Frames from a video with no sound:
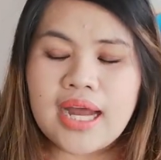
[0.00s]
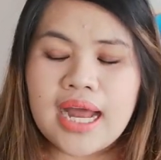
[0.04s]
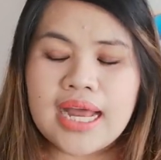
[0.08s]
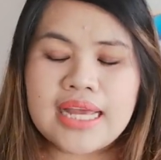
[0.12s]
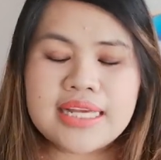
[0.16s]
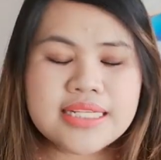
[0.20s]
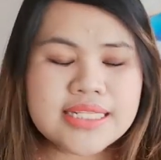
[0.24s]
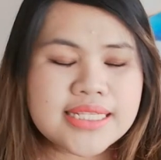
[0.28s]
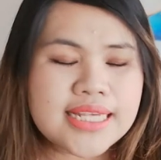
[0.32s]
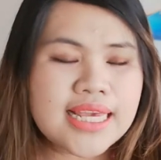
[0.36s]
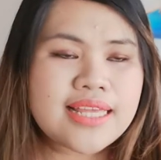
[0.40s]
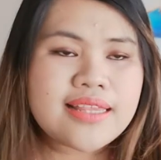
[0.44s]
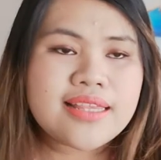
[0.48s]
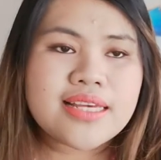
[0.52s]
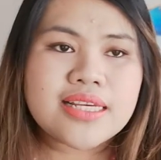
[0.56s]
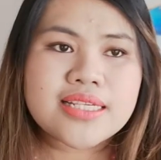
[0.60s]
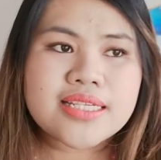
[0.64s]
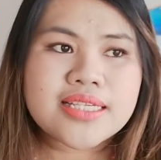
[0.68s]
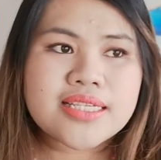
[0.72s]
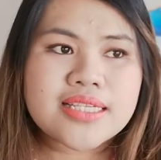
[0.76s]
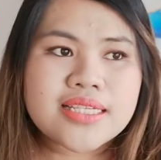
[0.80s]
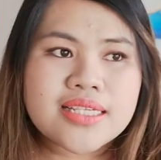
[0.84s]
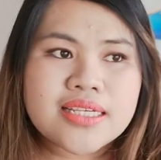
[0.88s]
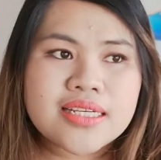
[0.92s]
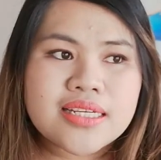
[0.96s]
I say
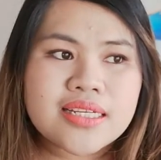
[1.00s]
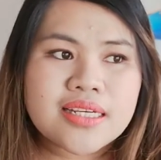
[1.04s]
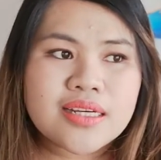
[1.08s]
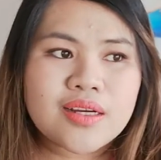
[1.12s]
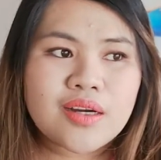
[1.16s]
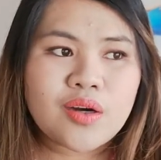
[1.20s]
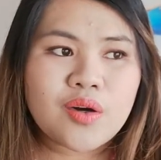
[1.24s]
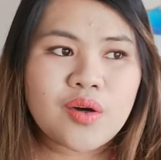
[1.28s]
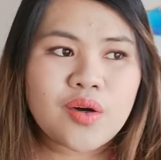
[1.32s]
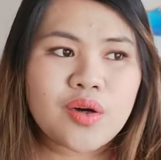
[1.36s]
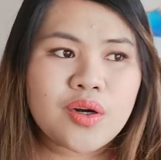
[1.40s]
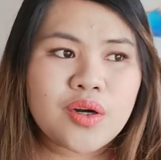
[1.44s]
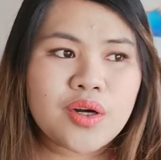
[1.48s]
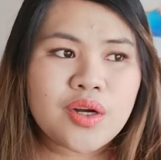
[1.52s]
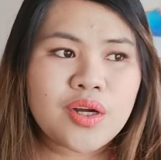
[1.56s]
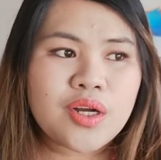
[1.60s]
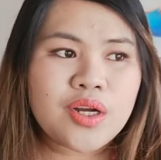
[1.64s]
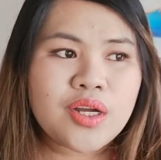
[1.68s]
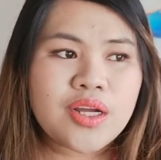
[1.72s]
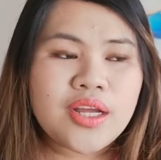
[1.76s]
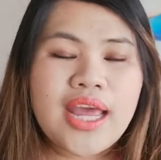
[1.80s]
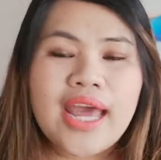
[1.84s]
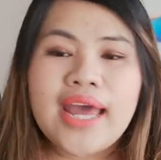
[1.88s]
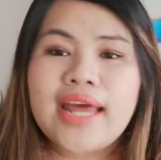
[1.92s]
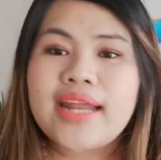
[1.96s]
this
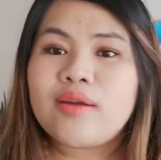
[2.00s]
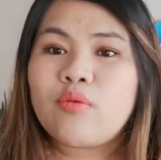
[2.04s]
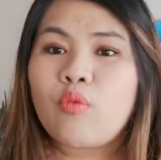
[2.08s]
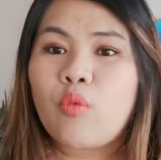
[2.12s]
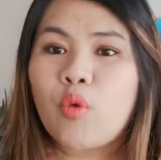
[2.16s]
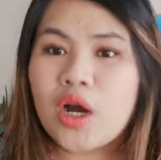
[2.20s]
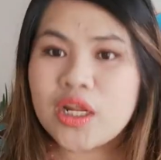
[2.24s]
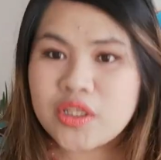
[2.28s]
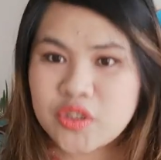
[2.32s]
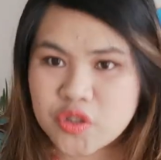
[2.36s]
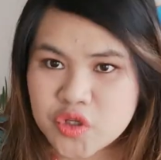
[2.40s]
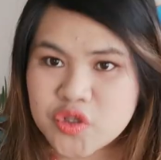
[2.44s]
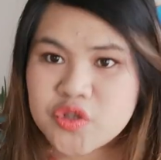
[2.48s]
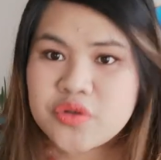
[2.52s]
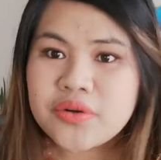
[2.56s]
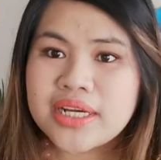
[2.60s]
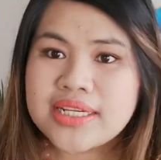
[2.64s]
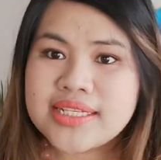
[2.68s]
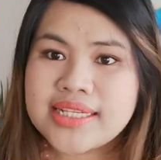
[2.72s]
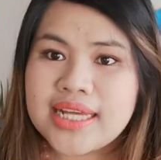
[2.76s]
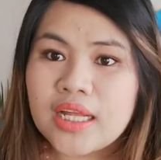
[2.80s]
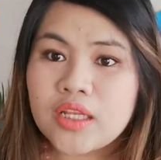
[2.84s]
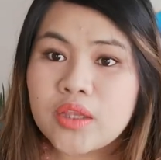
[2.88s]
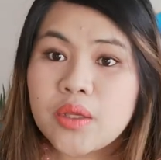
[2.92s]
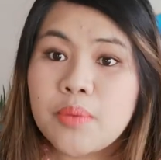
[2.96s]
and want to
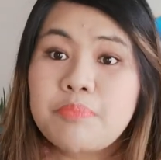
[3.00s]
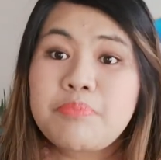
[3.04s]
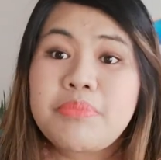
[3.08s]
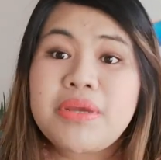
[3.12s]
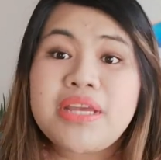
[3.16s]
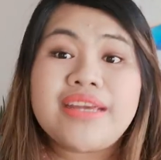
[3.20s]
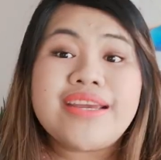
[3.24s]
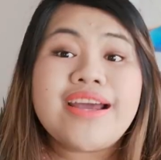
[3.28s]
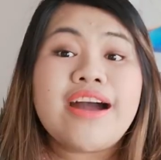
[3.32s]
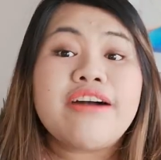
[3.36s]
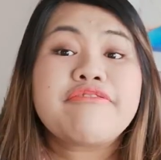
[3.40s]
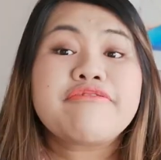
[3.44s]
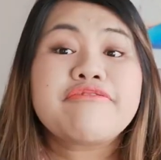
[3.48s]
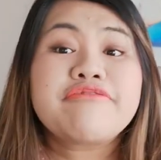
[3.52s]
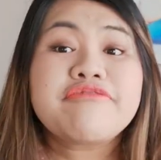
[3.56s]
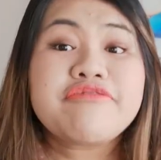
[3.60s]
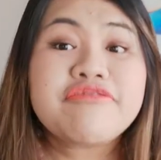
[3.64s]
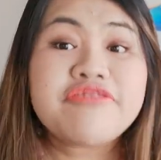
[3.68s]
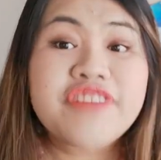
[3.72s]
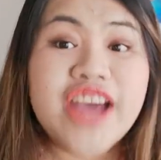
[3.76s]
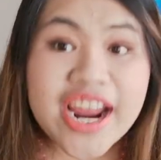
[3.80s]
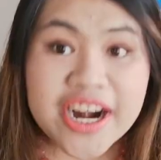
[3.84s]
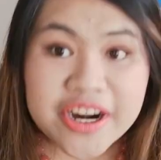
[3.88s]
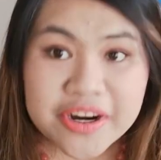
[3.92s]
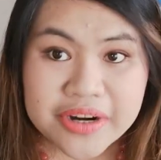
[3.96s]
stress out, be
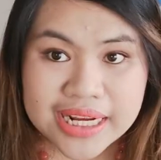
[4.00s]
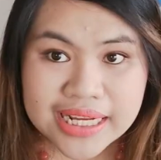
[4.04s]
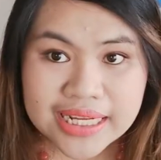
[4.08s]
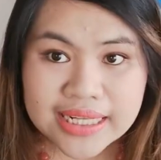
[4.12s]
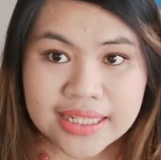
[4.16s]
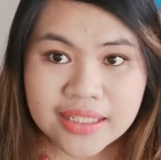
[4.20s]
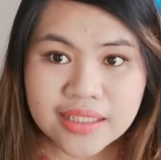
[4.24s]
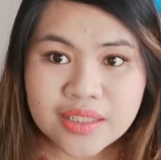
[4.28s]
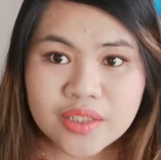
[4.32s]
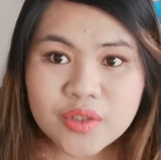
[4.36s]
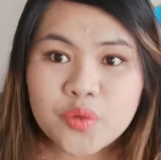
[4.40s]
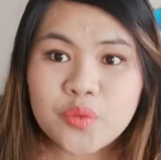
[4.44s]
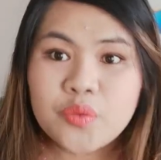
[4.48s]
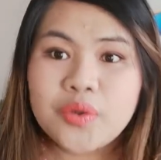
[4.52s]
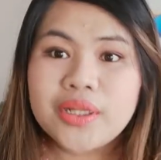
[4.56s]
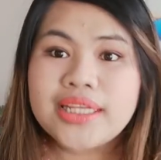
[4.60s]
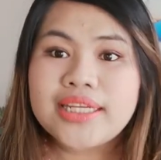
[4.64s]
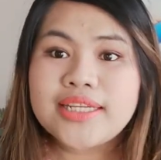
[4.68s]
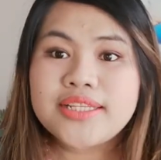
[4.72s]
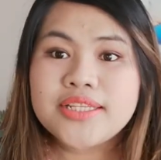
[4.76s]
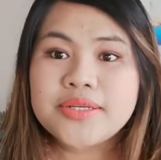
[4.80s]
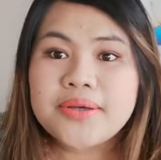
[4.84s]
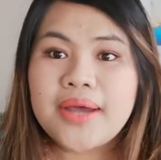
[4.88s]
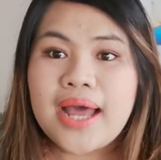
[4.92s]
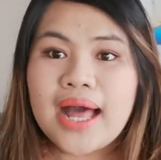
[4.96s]
very
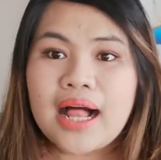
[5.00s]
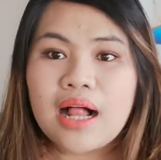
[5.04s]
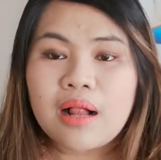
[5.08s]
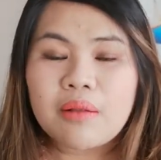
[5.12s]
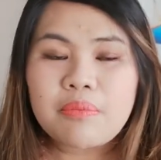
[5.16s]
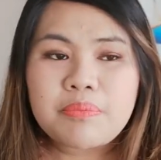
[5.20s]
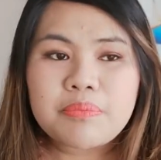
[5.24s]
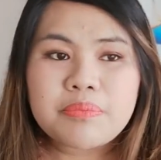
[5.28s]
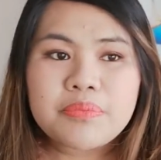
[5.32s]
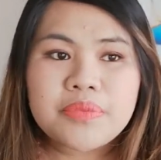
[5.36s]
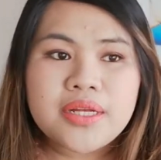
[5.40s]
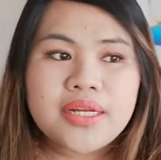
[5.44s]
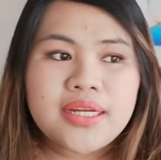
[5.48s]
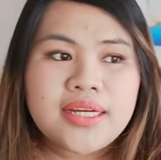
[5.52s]
willing to help.